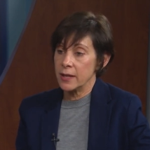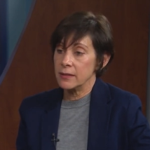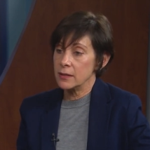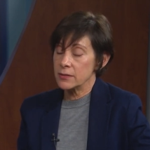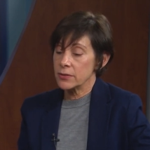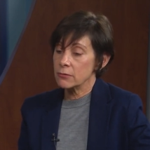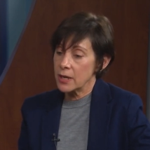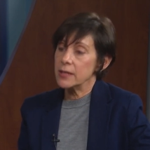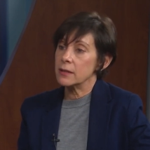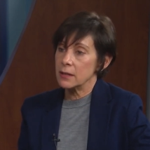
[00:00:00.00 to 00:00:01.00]
I think it's a
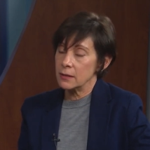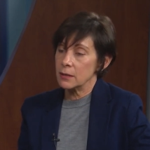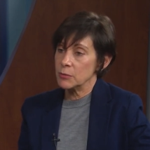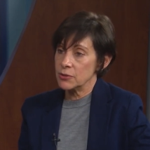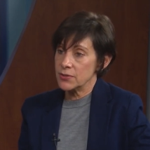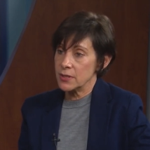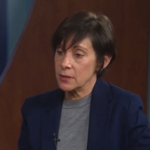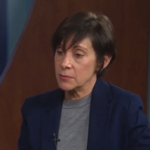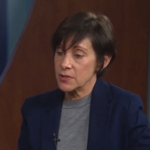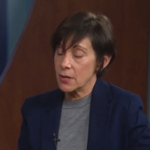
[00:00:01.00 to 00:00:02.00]
great thing that
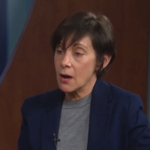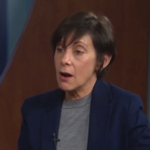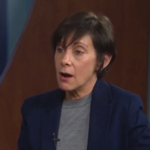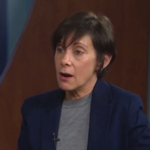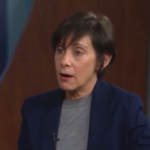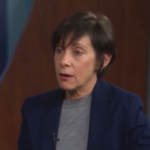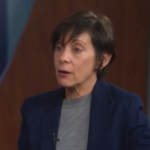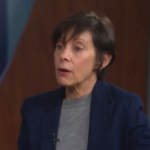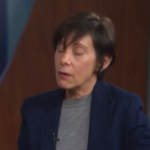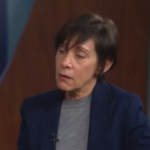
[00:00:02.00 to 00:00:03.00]
museums
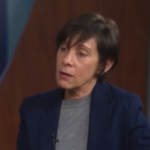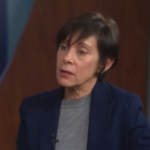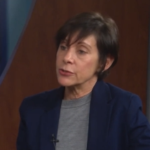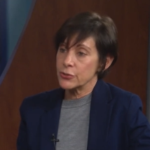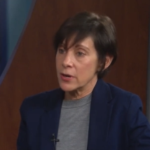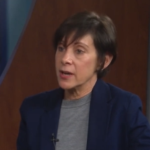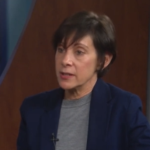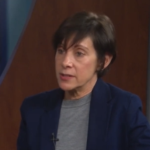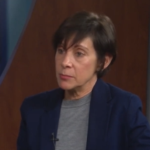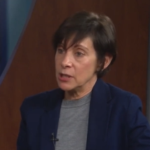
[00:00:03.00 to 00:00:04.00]
are all
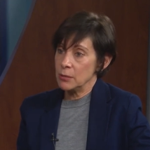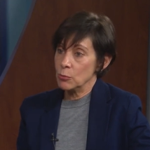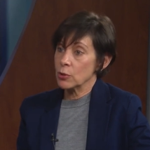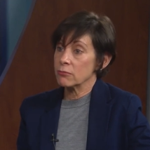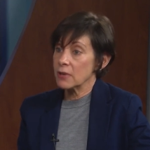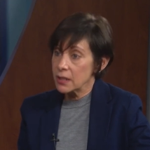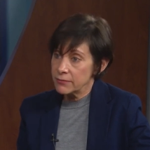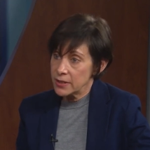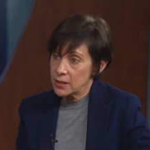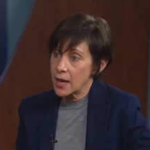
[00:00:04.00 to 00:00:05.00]
trying to be more
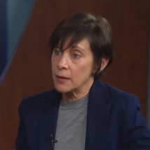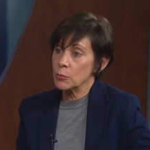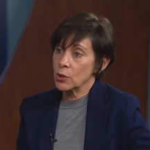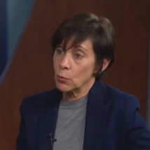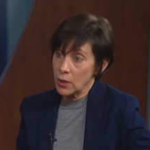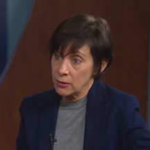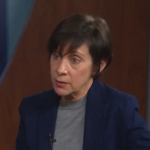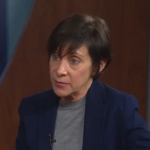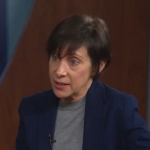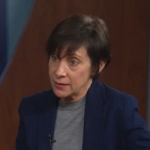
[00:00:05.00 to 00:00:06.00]
relevant and more
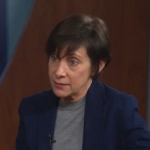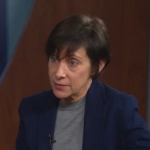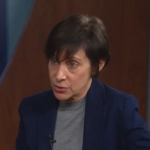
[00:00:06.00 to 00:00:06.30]
welcoming